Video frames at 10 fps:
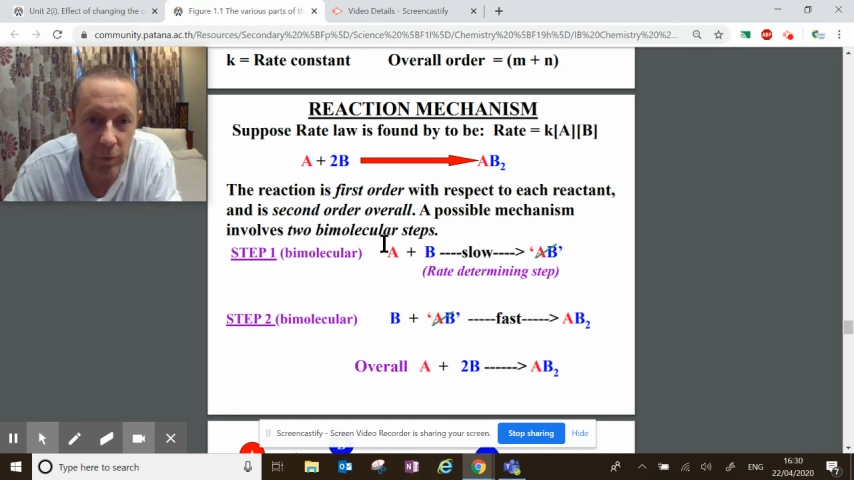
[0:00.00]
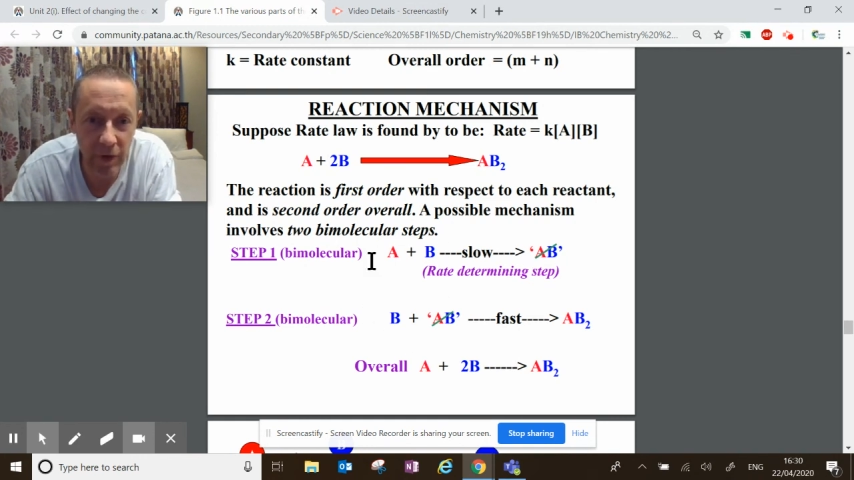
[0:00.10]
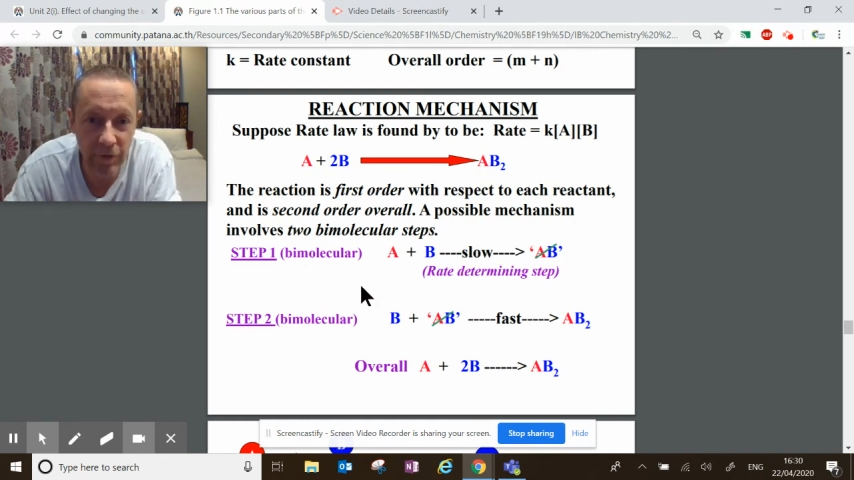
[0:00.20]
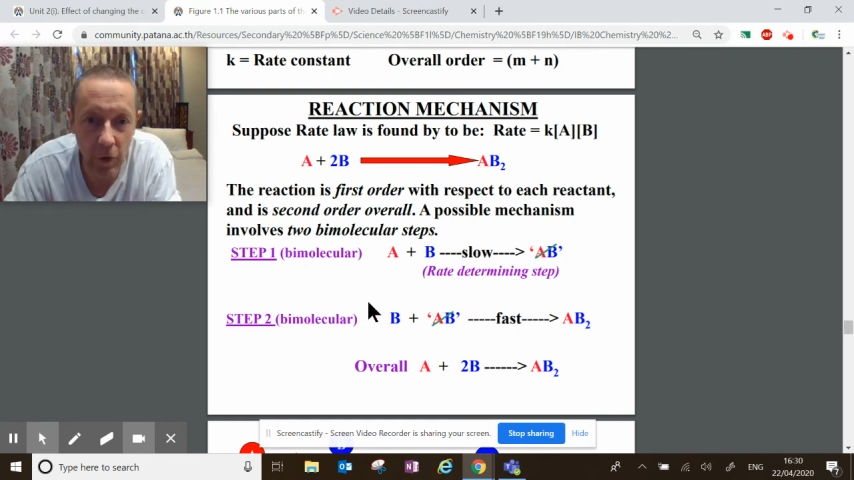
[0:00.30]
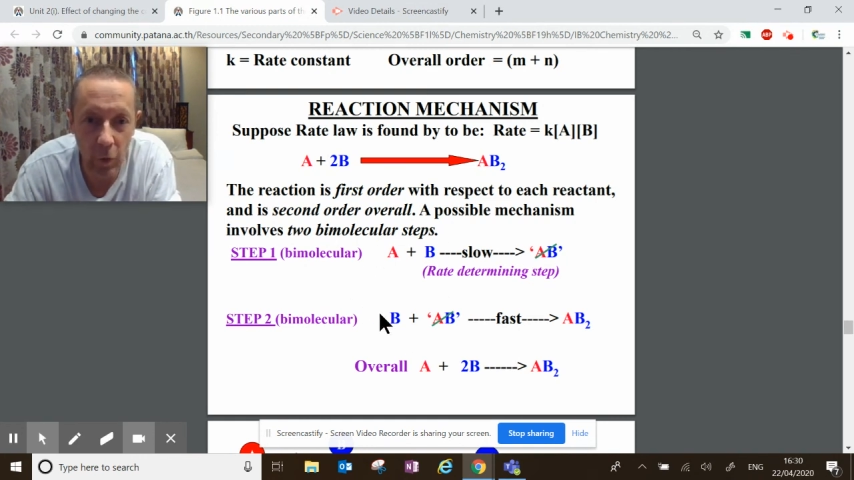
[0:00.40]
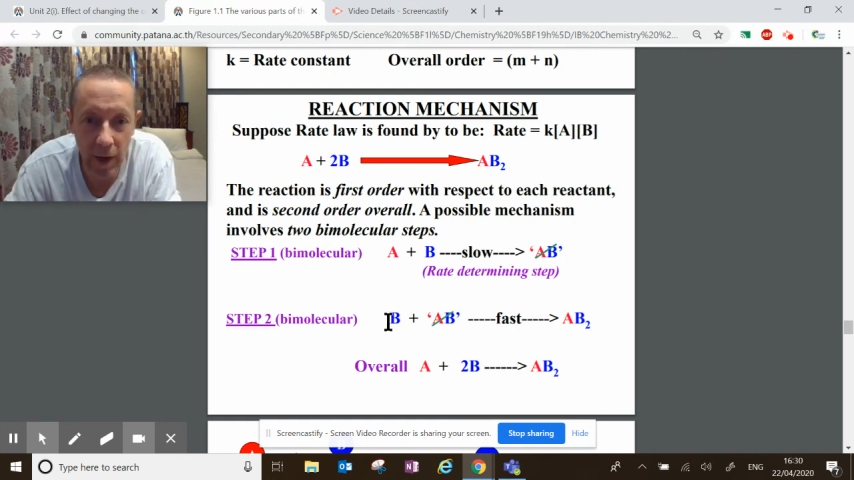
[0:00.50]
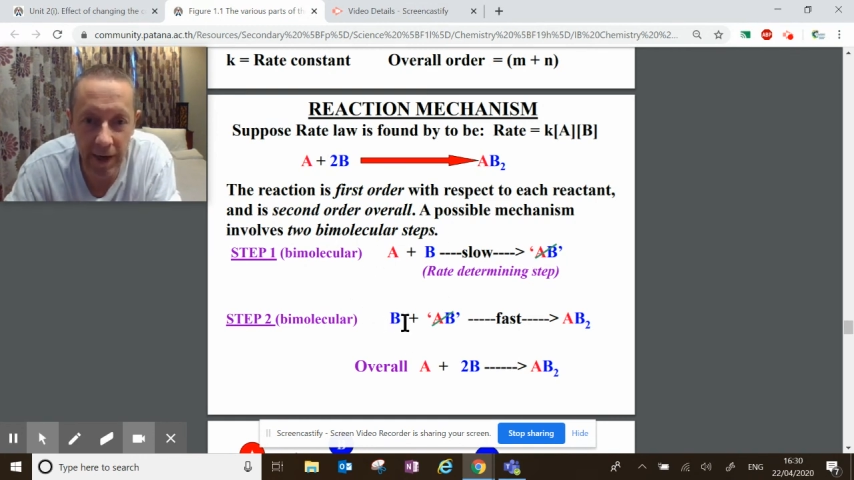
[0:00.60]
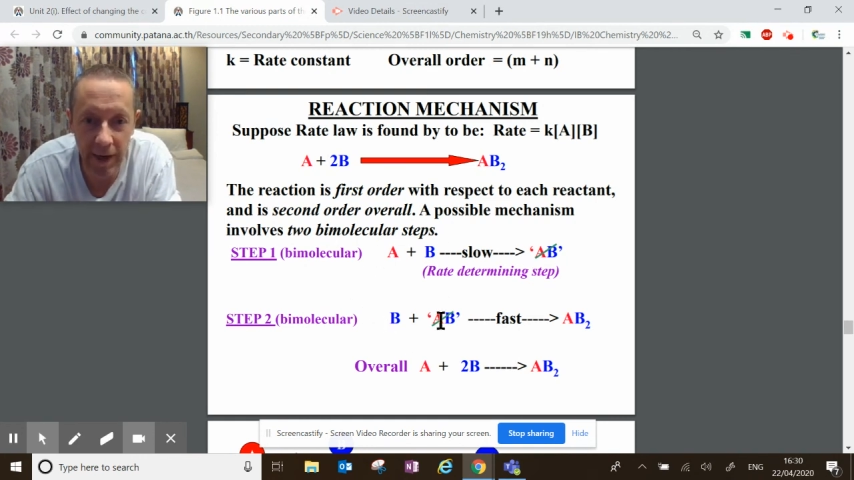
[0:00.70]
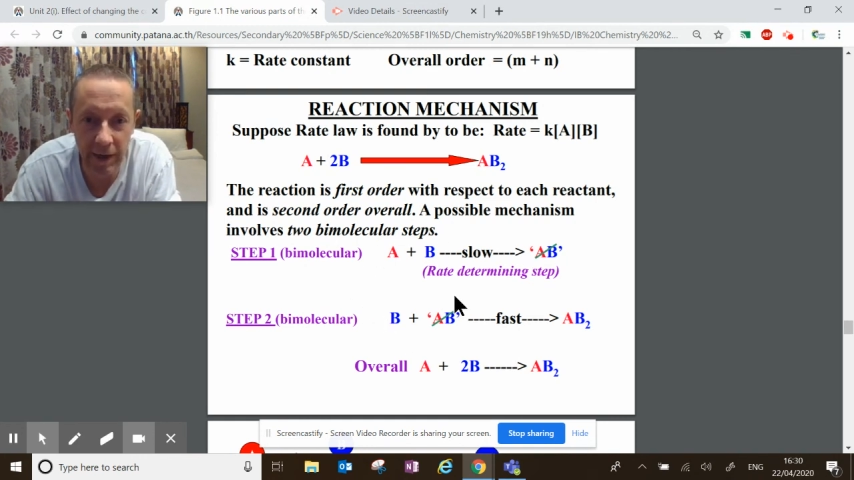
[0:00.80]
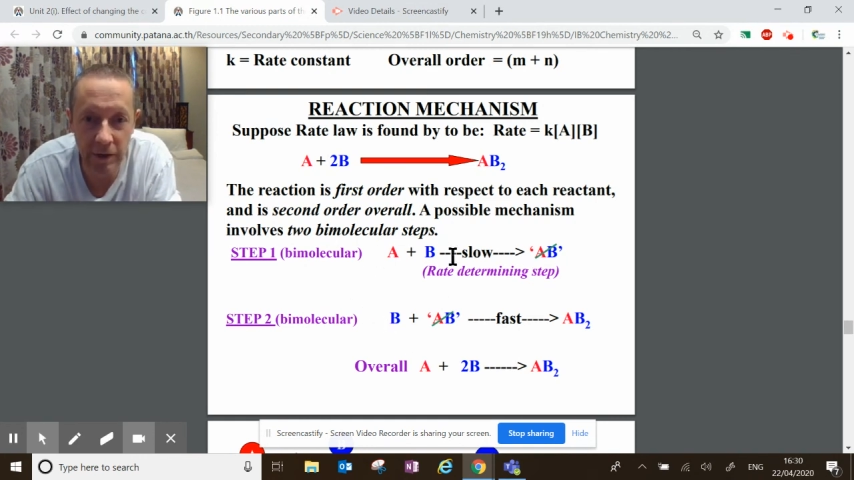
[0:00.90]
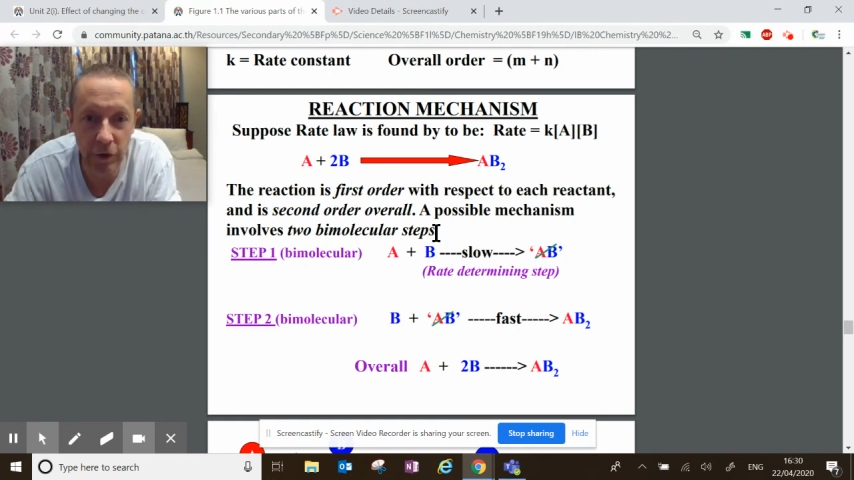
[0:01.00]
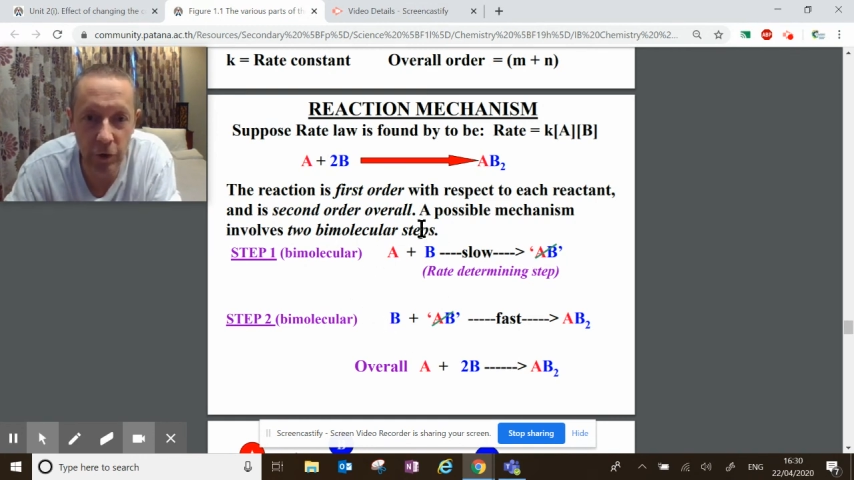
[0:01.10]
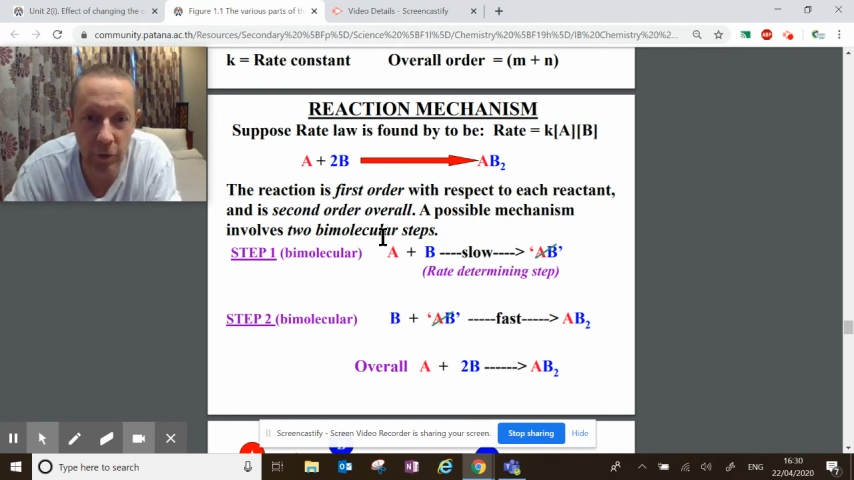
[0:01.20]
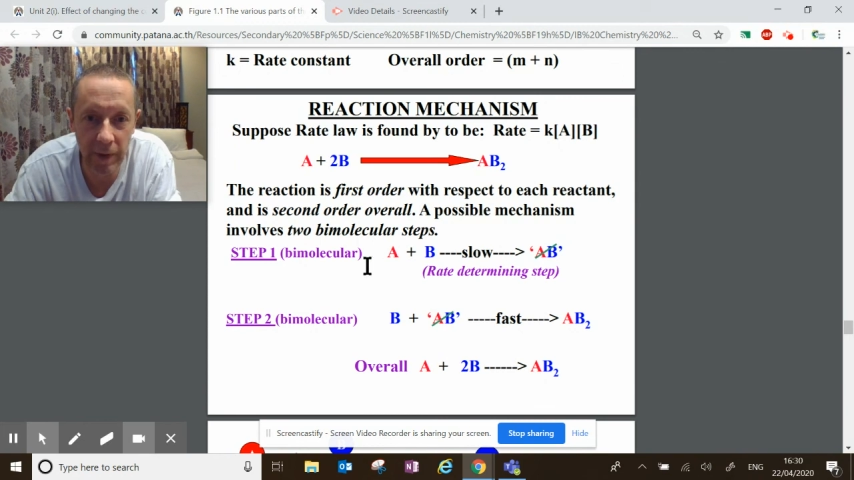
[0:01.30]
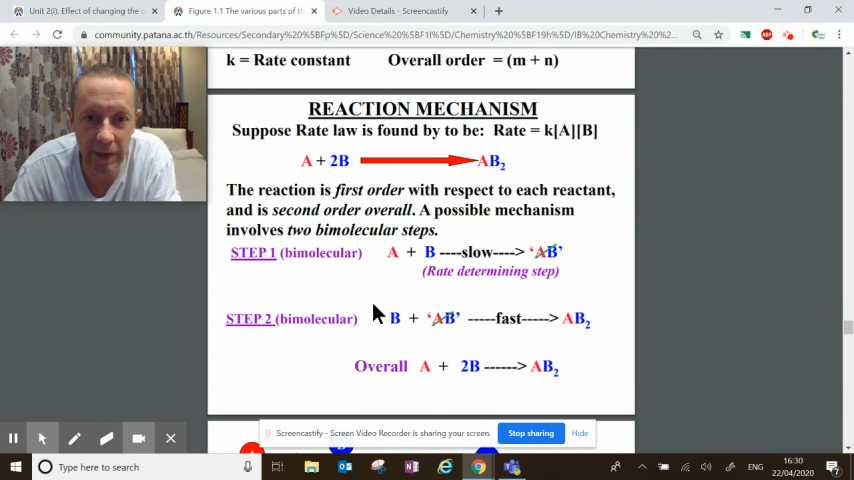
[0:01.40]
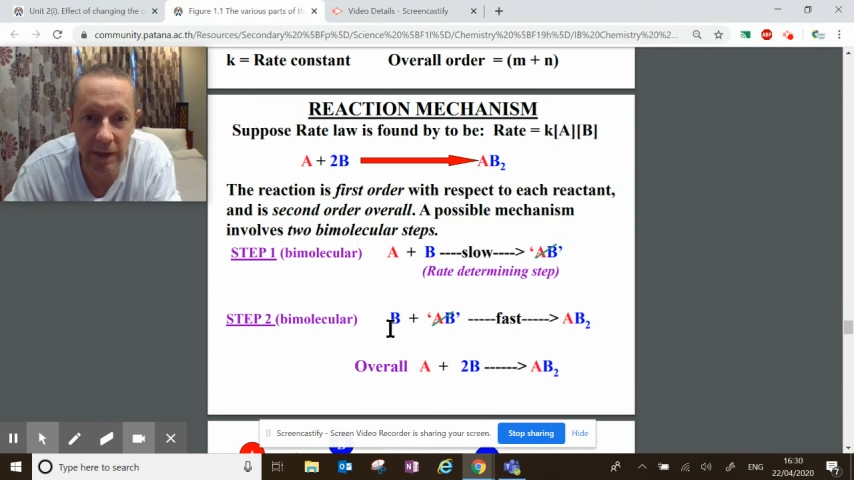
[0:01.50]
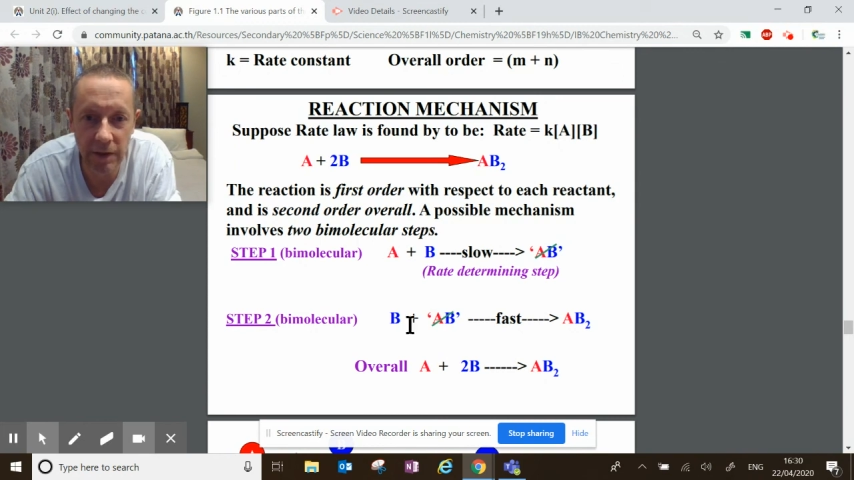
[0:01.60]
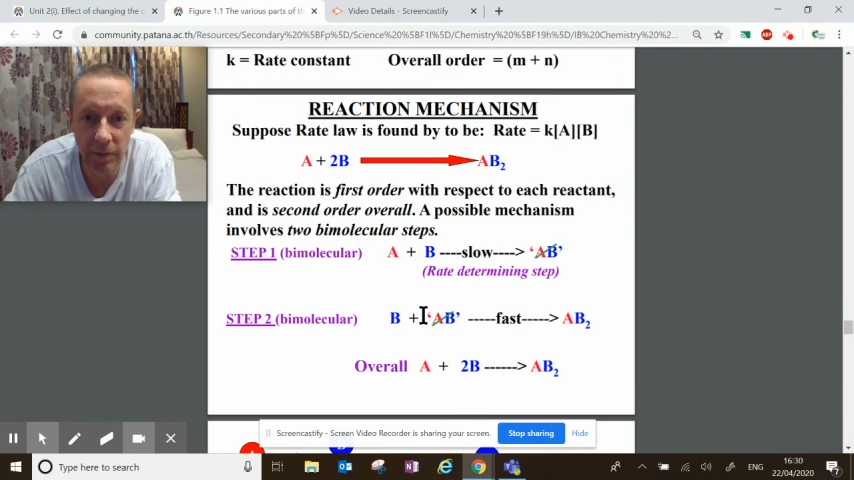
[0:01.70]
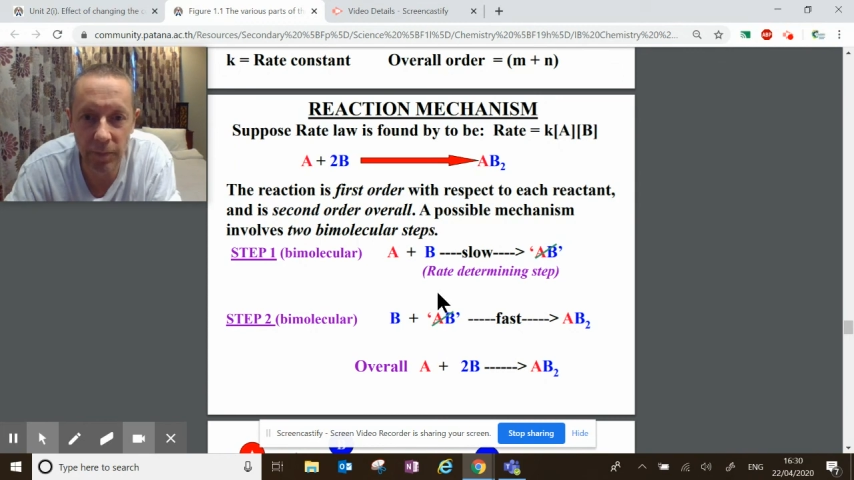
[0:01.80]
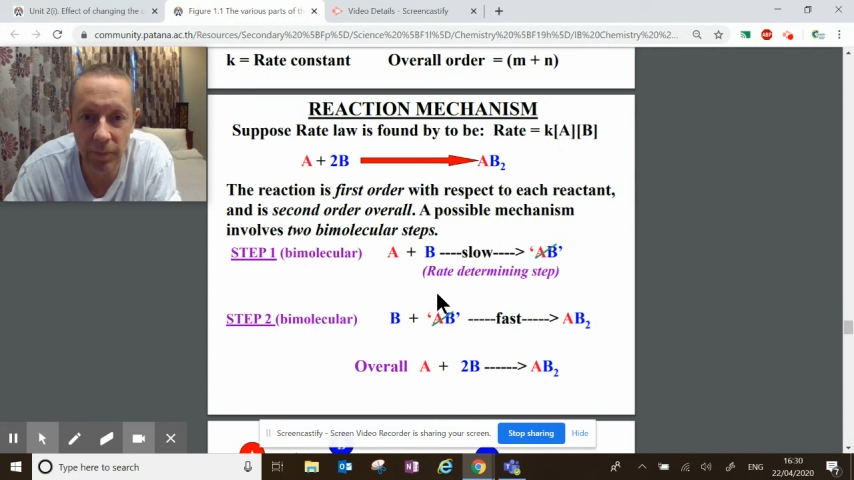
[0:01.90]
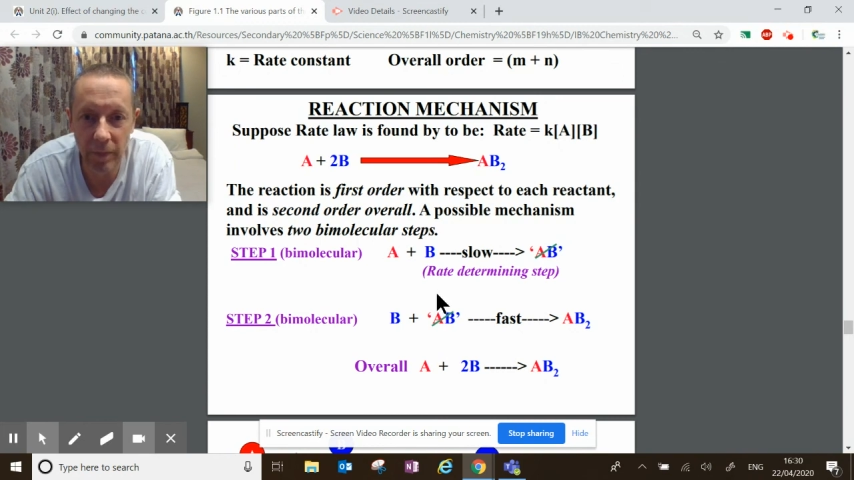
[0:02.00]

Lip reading: we've got 1A and 2 Bs.